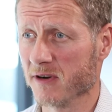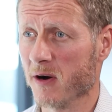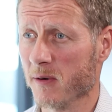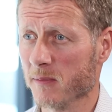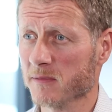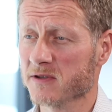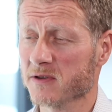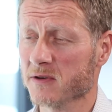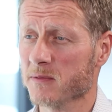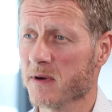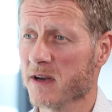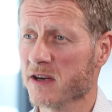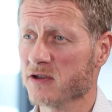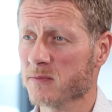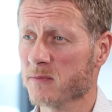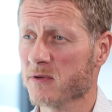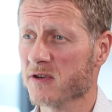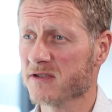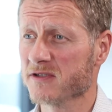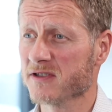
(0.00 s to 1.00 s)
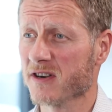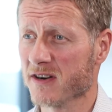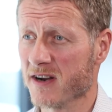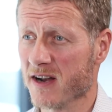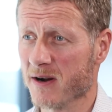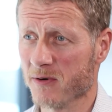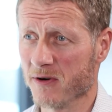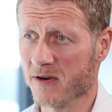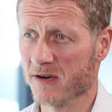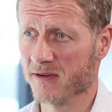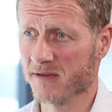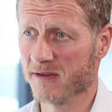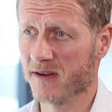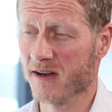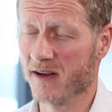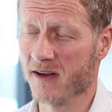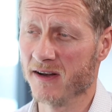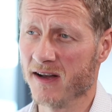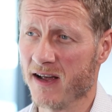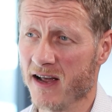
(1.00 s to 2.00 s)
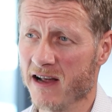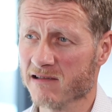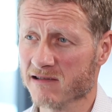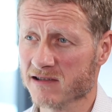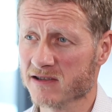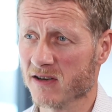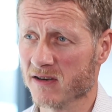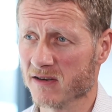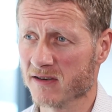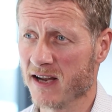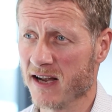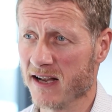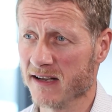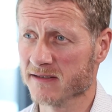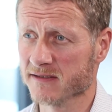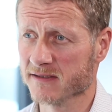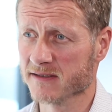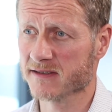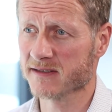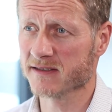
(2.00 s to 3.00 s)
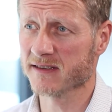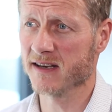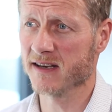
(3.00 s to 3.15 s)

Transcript: optical measurement on our aerosol cans.